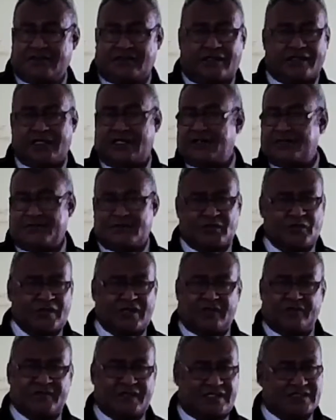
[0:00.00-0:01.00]
Every one
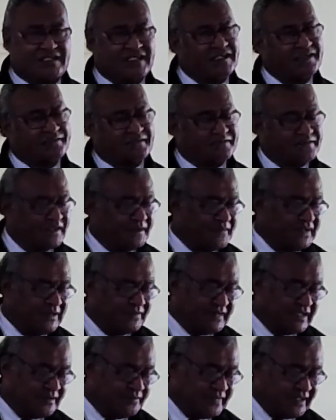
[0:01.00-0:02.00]
of us have a family
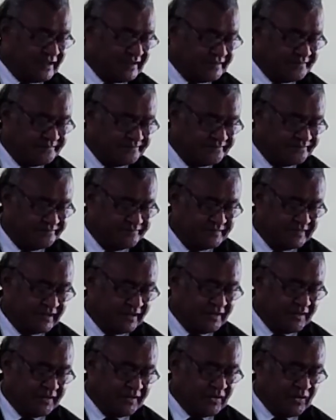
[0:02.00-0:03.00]
member
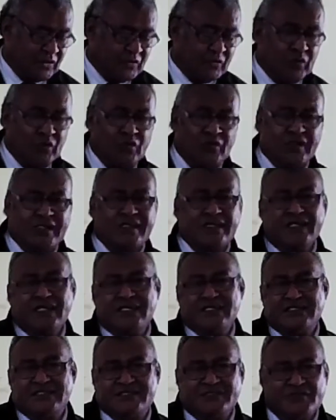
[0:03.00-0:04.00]
who
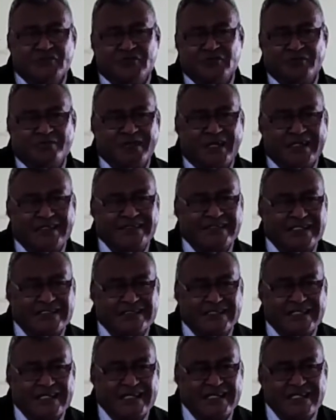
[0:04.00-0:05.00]
hears you but
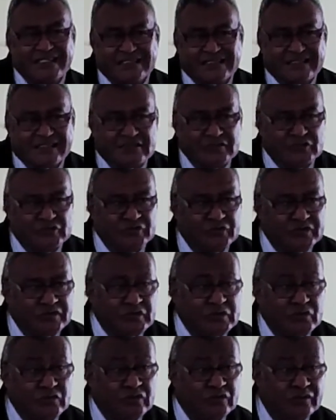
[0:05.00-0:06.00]
doesn't listen to you.